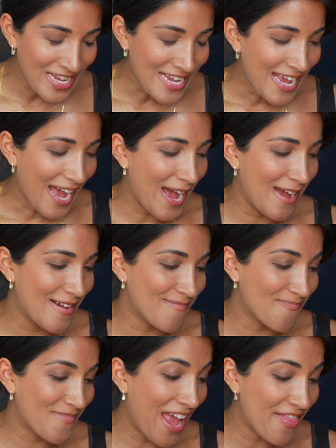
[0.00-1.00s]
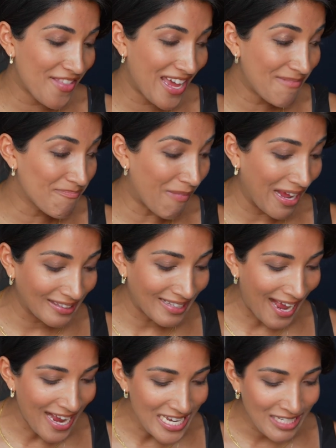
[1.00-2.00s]
And then my
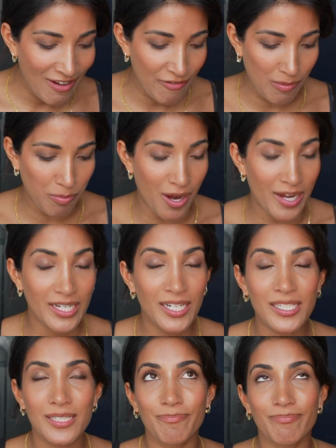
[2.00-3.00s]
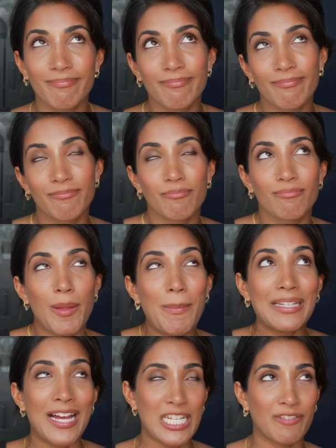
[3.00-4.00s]
last favorite product, not my
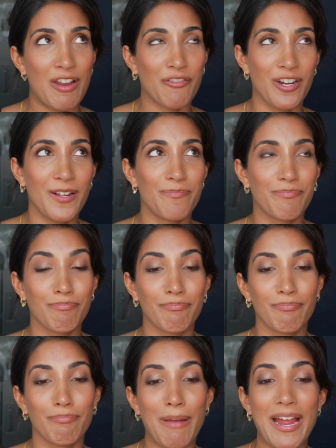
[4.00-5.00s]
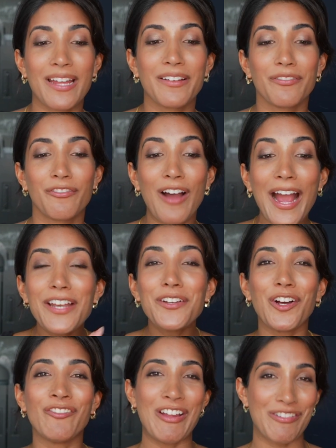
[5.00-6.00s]
last favorite, my
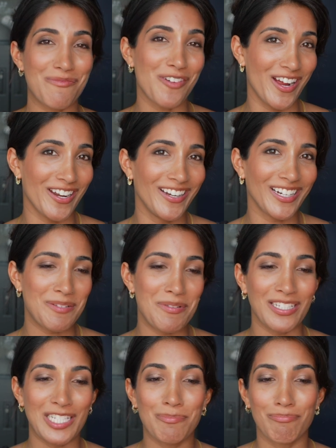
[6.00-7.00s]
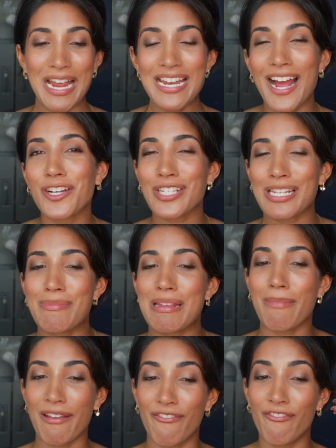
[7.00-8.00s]
final favorite product, because this might actually be
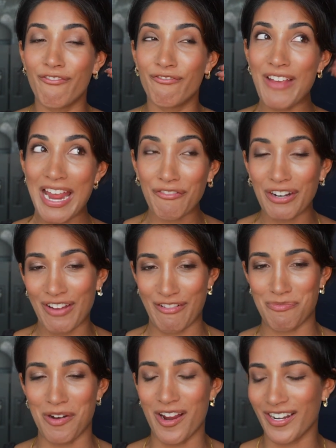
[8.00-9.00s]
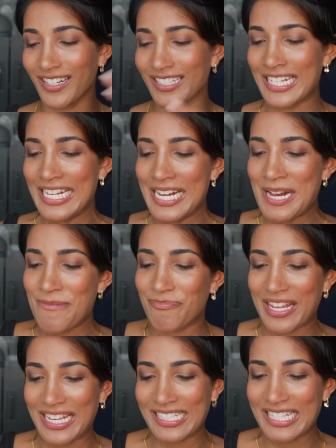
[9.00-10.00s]
my favorite product,
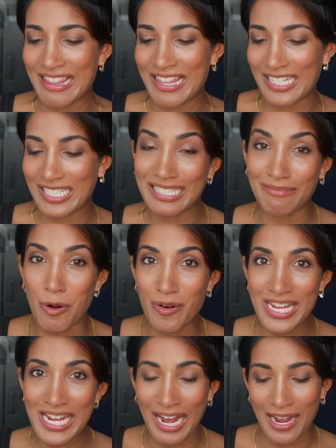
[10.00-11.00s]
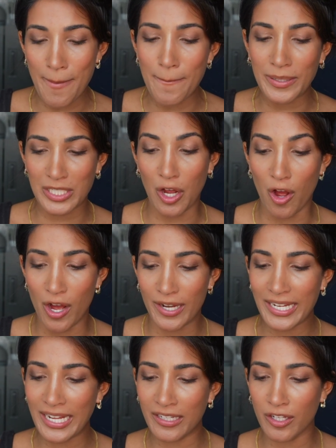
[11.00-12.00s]
is this smoky eye baton
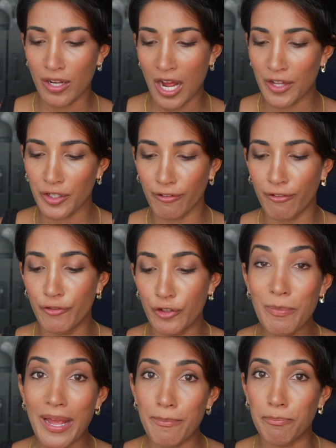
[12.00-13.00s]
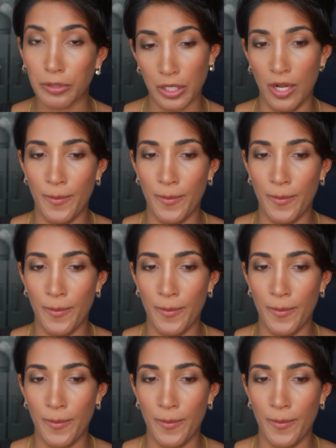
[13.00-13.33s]
in color Fumé Brun.